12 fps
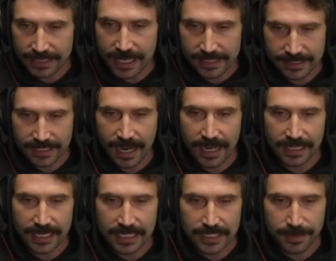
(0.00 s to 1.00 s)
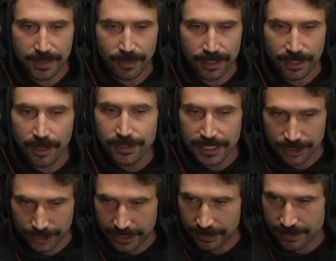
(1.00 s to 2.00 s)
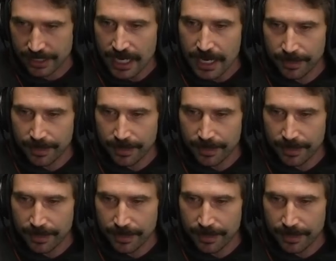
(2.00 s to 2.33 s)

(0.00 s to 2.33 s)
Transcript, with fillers: Yes, I like it to be one of those engineers,